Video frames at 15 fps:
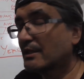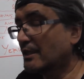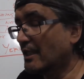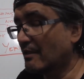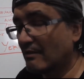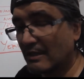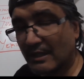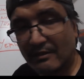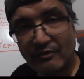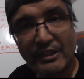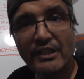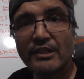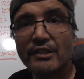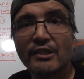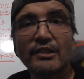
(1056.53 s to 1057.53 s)
There is a
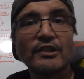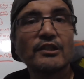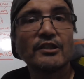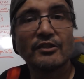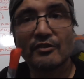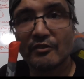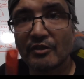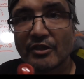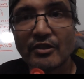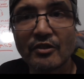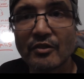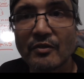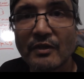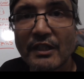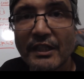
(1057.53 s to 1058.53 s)
reason, you can
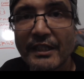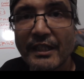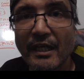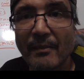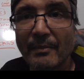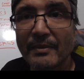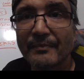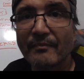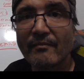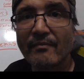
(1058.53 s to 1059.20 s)
Google it up.